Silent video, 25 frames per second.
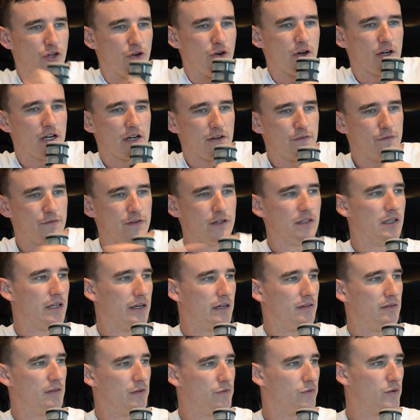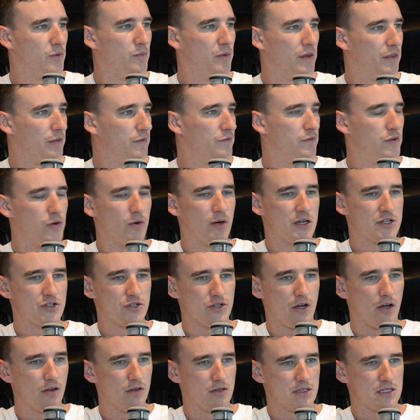not going to feel any different with a few
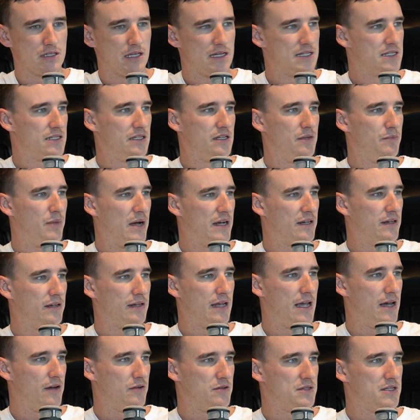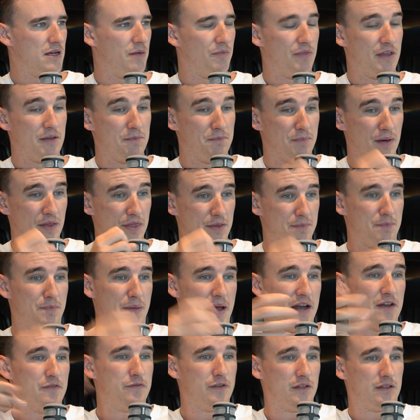$100s less in your bank account or something, but the
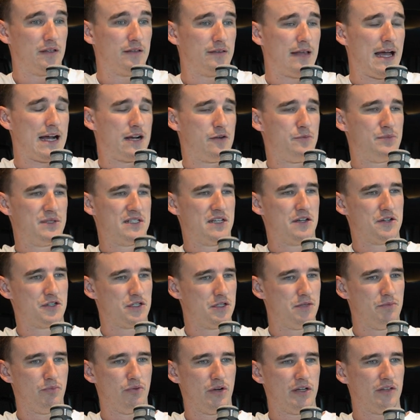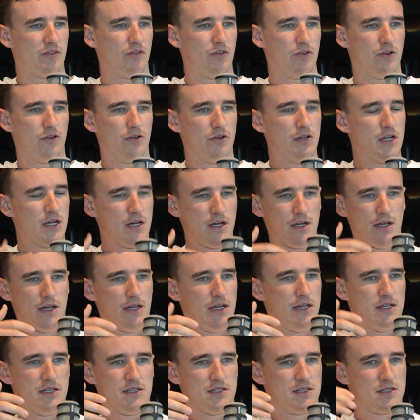benefit that could potentially bring to you
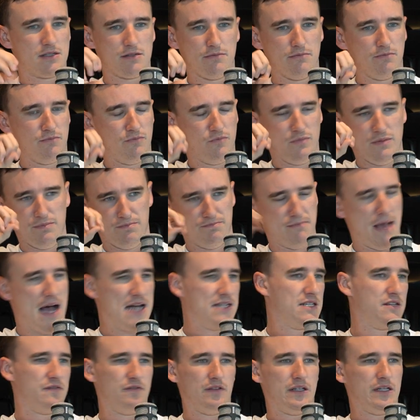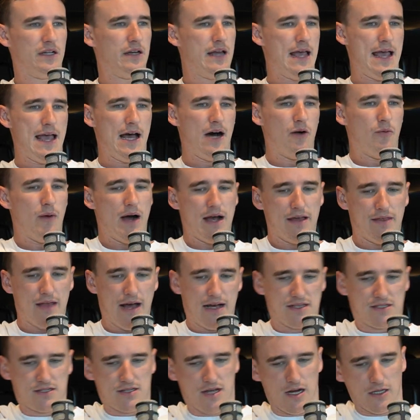is massively going to outweigh
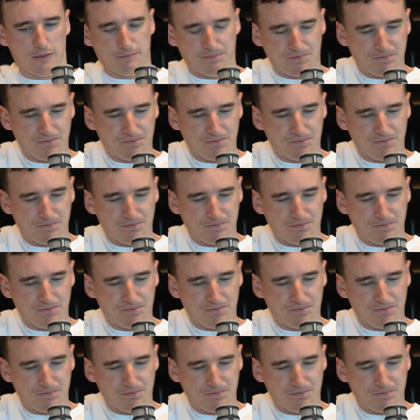that. So,